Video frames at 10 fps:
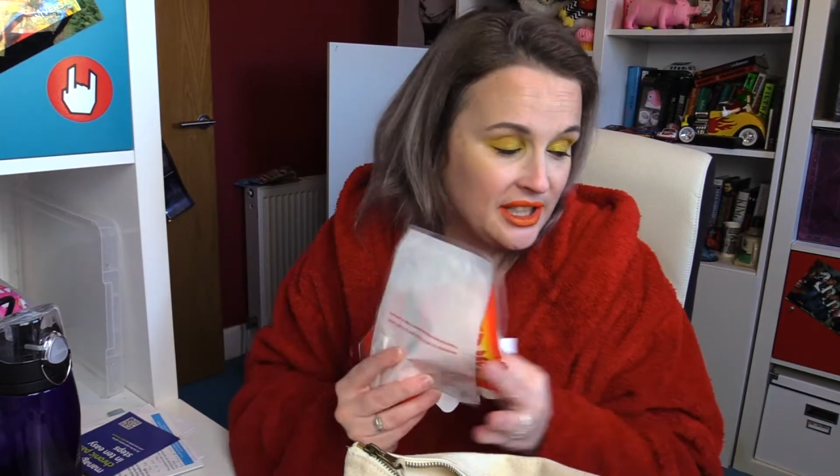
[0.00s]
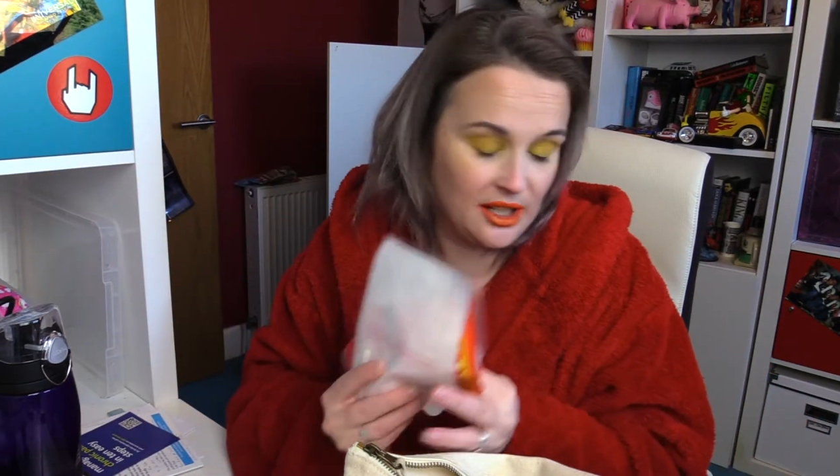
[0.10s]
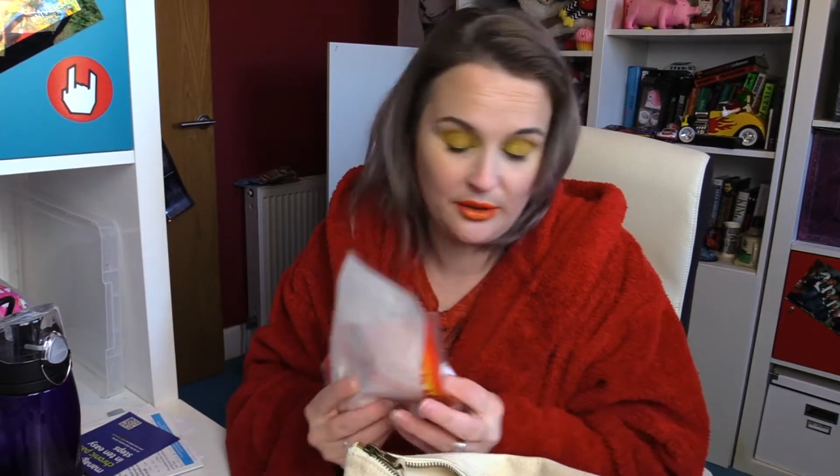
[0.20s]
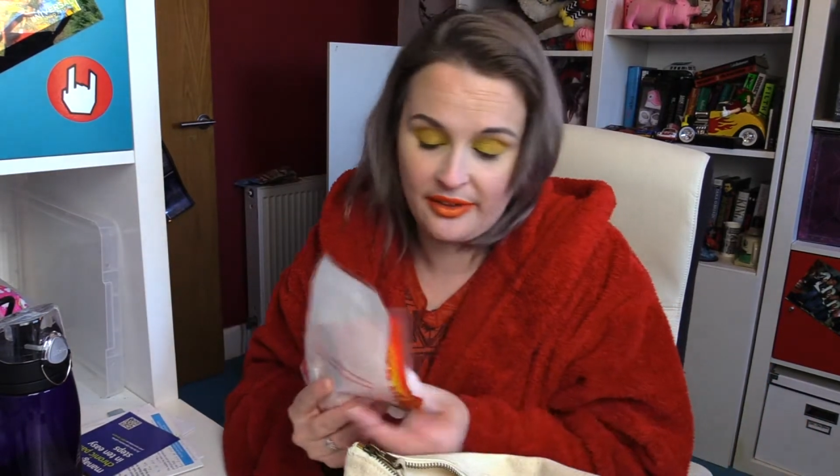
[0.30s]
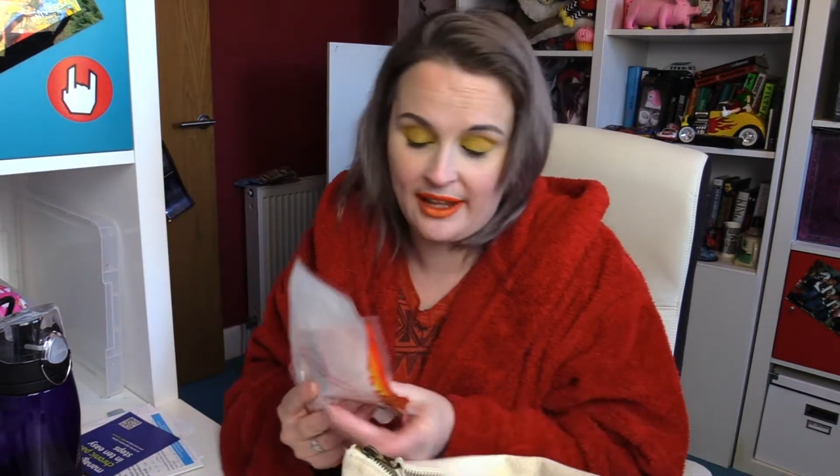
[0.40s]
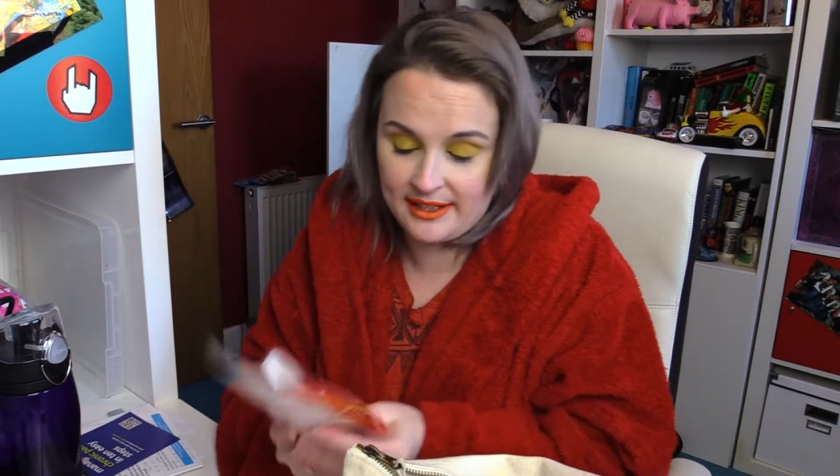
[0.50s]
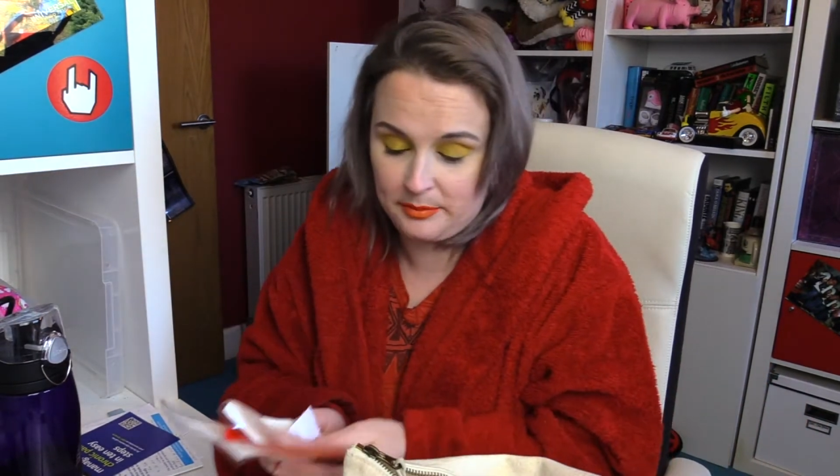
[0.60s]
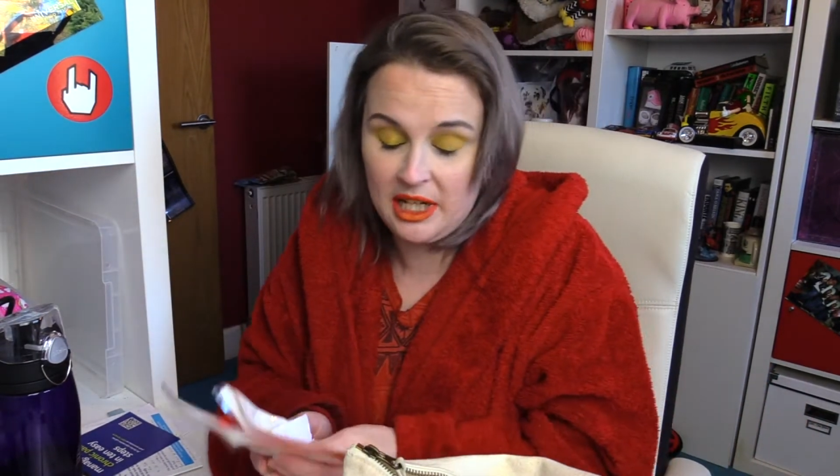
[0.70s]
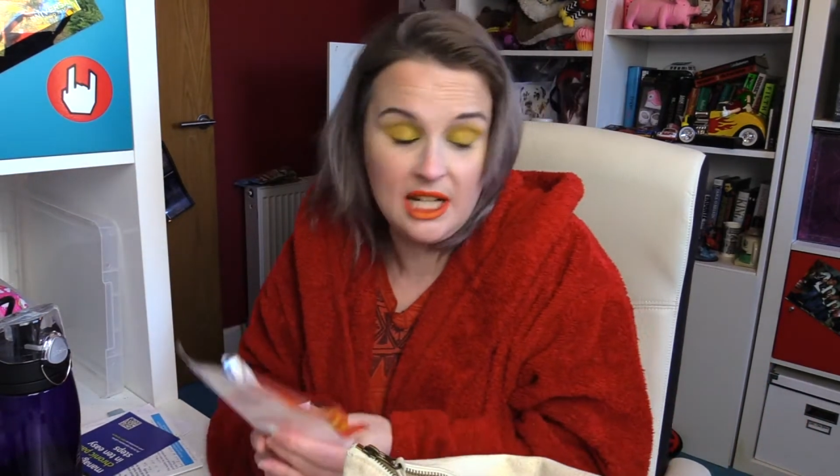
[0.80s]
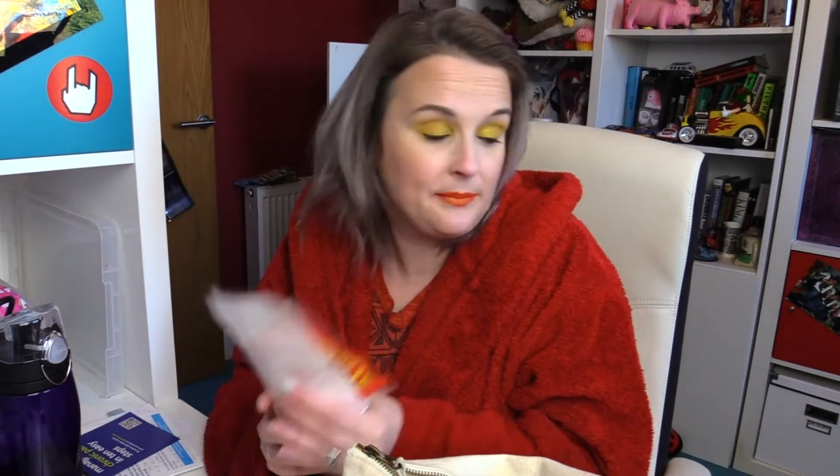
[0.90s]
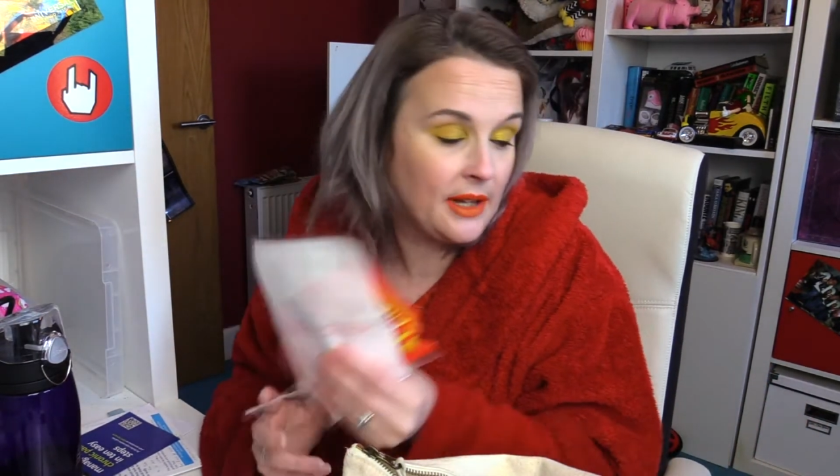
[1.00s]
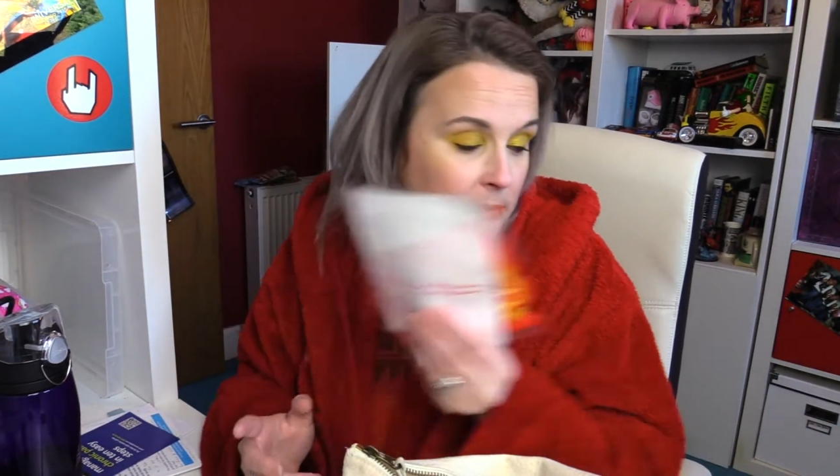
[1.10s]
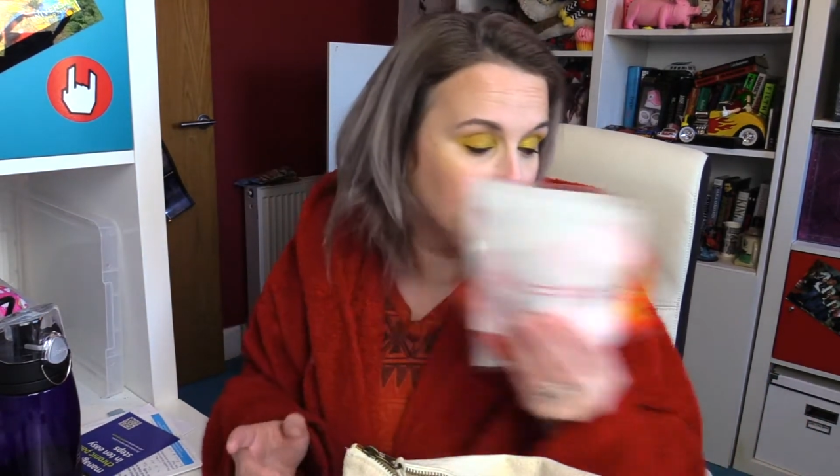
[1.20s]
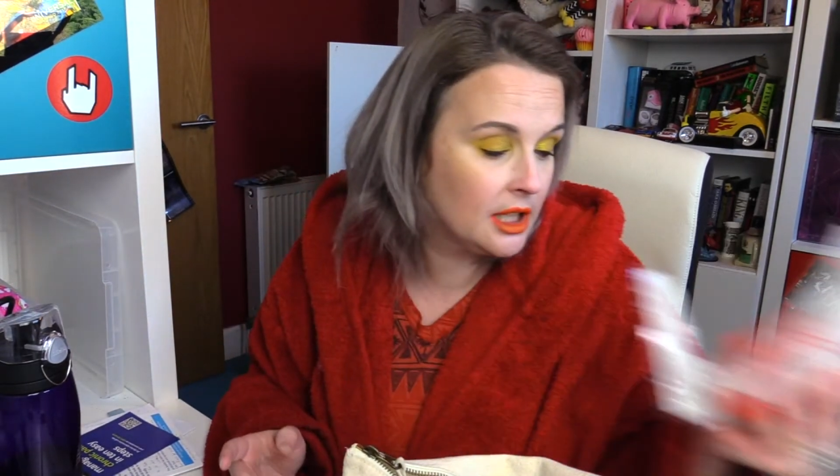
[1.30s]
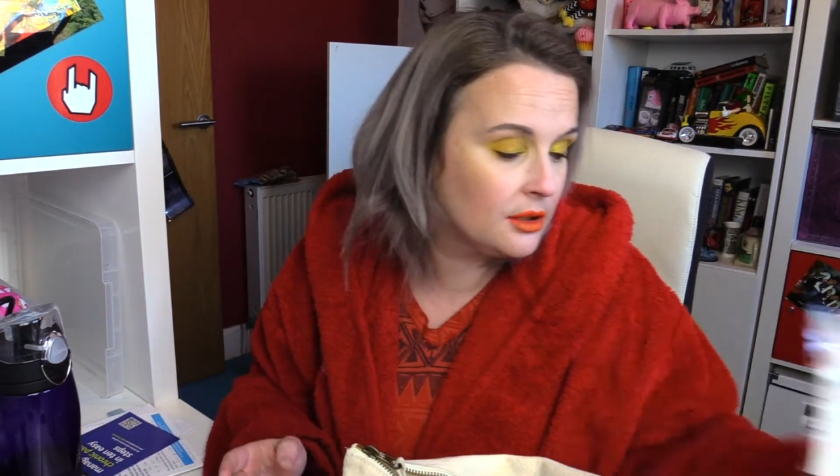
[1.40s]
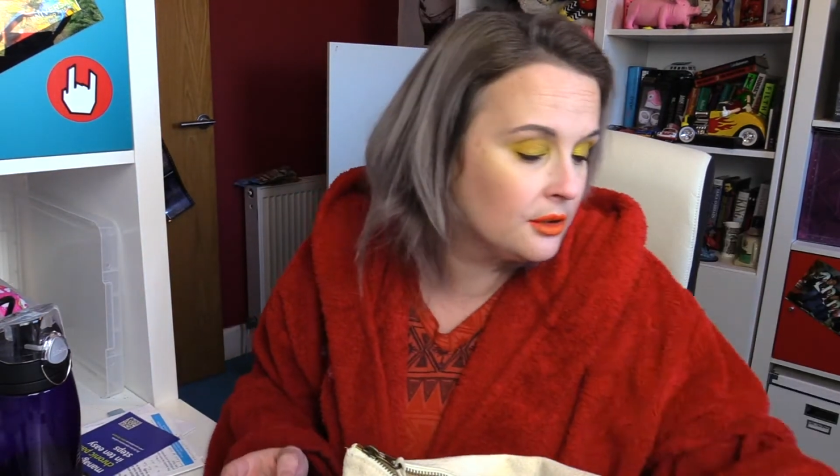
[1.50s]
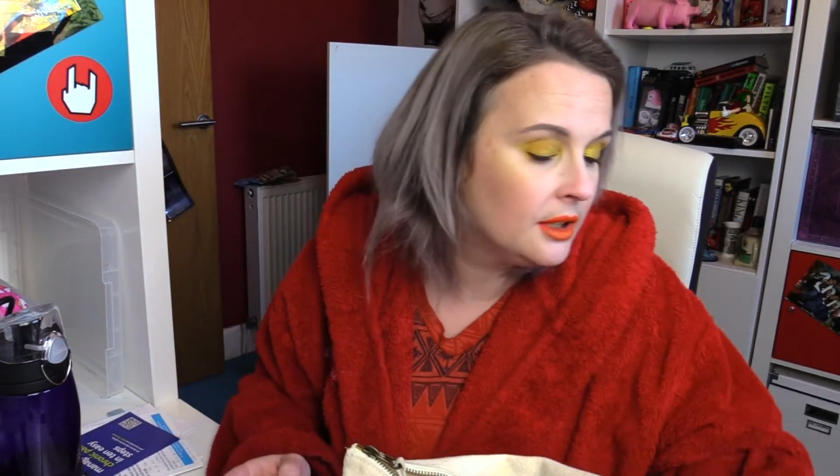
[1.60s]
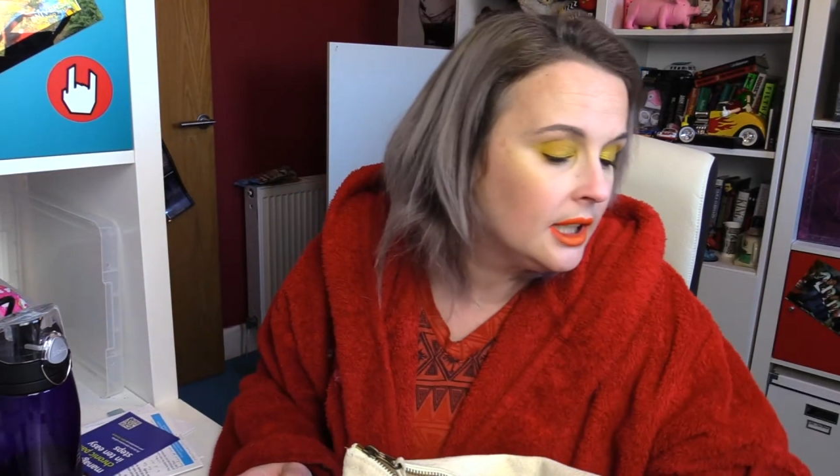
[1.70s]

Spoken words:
you know, that's me, I'm Miko,